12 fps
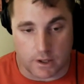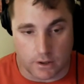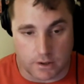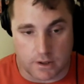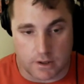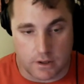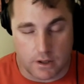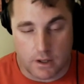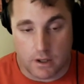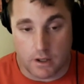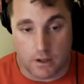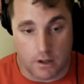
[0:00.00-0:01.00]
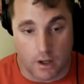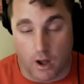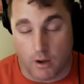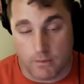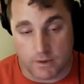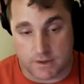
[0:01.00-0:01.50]
good,
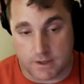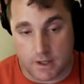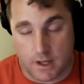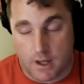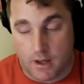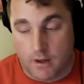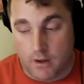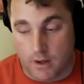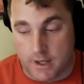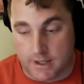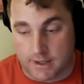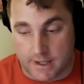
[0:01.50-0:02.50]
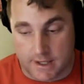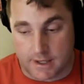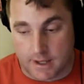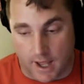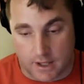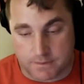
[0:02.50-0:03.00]
almost
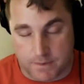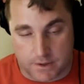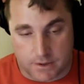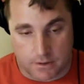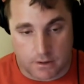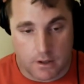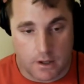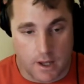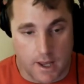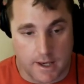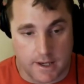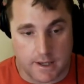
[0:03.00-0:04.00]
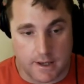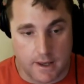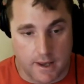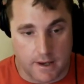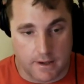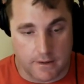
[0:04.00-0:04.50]
elite college pitcher and
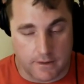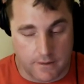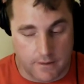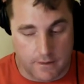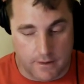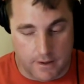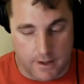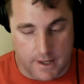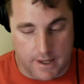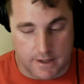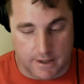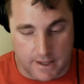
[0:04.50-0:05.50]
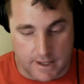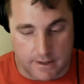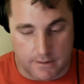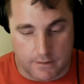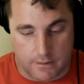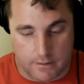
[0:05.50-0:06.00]

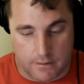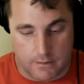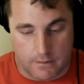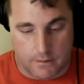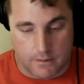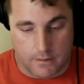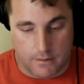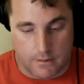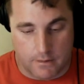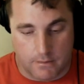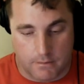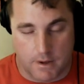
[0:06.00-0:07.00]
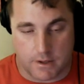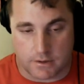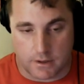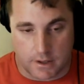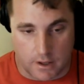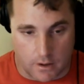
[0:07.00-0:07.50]
elite
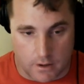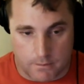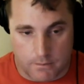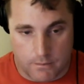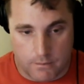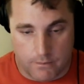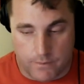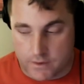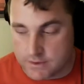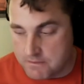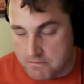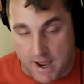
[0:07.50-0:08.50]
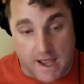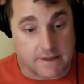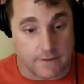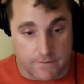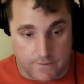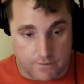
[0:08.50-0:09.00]
major league arm. There's a
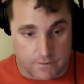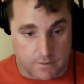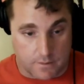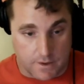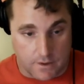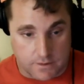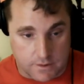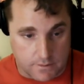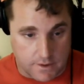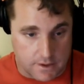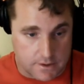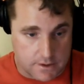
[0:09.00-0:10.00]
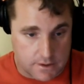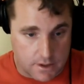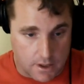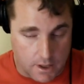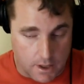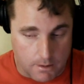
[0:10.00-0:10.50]
massive difference between those two things.
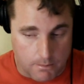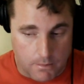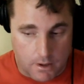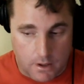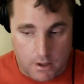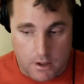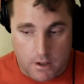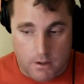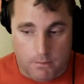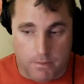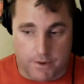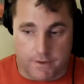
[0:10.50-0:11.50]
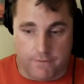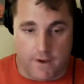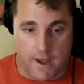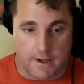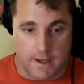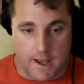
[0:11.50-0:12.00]
But the
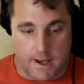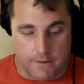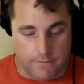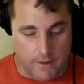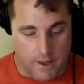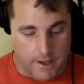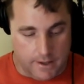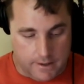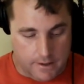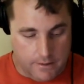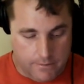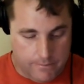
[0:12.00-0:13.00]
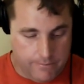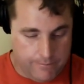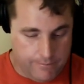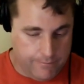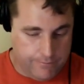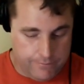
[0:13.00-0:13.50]
fine line of like
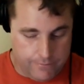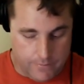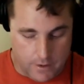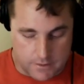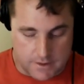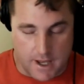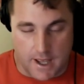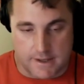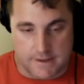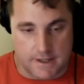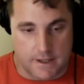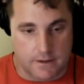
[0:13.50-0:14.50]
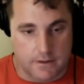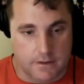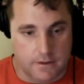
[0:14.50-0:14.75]
those guys that,